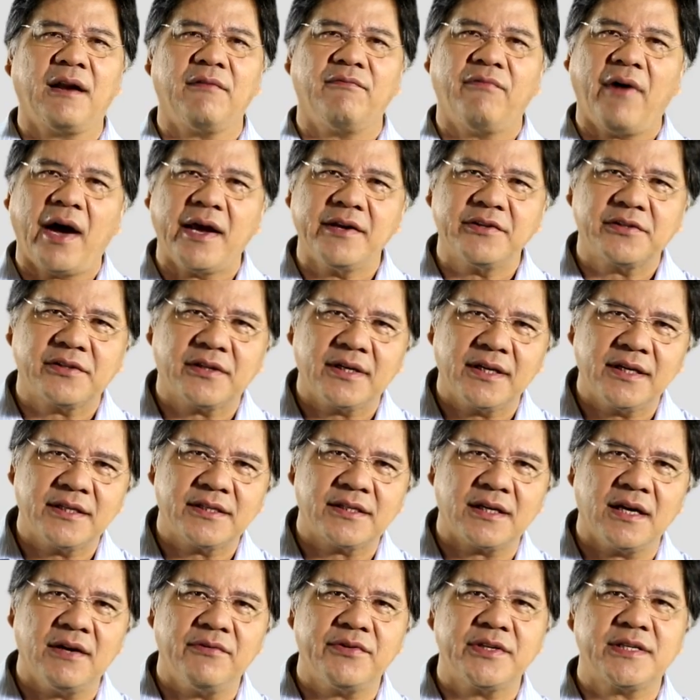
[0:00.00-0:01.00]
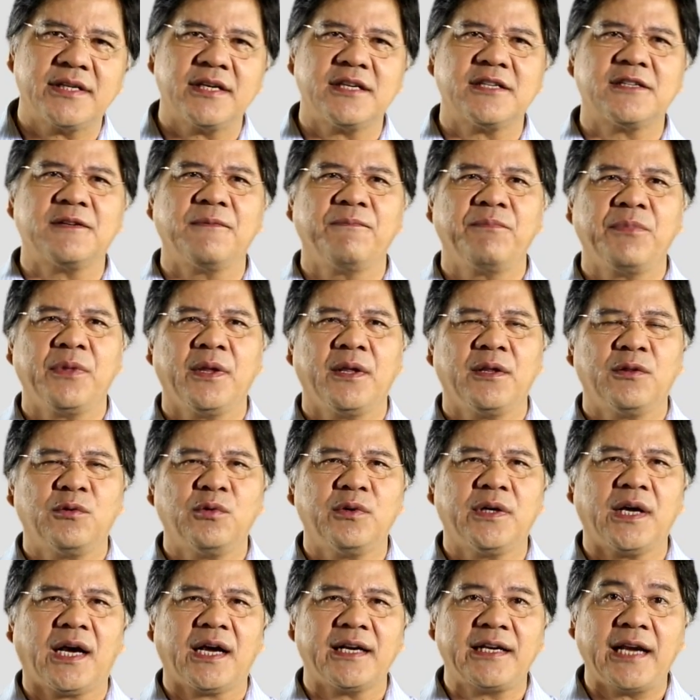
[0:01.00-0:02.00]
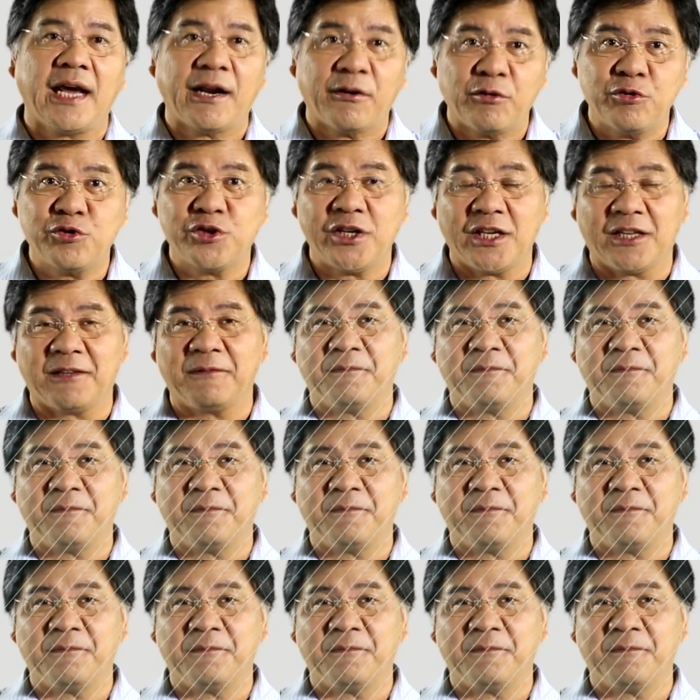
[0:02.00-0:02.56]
advisory services to the Kedai Runcit.